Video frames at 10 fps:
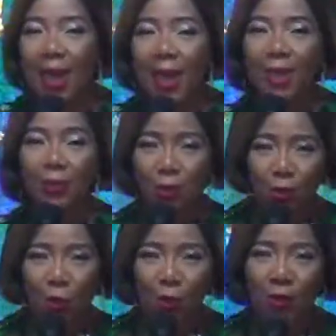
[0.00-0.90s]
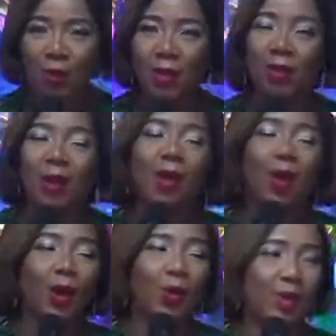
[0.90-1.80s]
Are you sure?
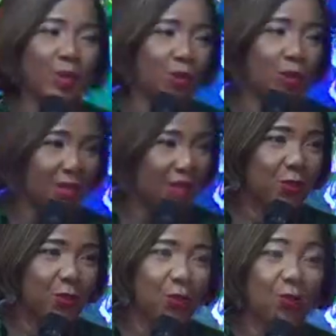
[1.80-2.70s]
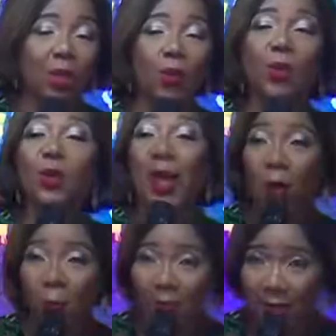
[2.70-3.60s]
All right, so this afternoon you are going to
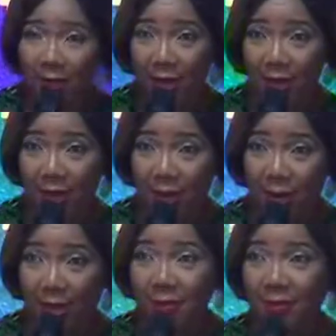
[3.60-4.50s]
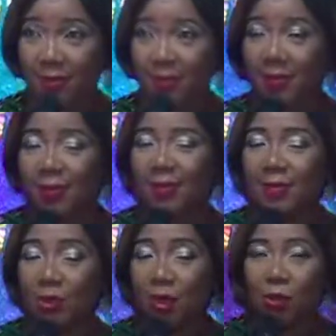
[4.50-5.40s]
help me, right?
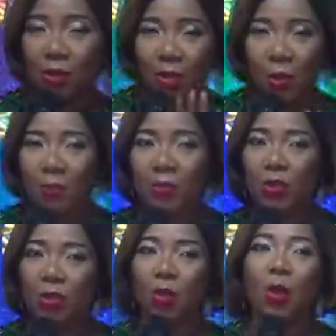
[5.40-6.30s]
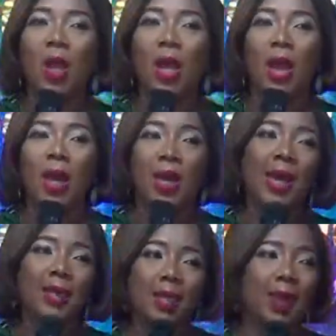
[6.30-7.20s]
You are going to help me. So I'll
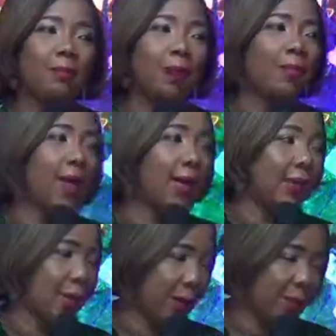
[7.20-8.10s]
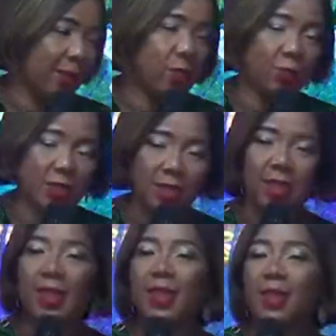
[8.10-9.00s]
ask our mama and our papa to be
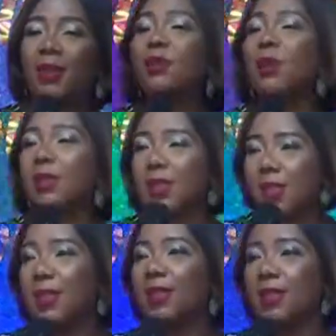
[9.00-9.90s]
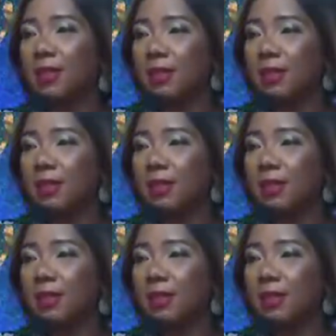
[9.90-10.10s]
seated and everybody standing.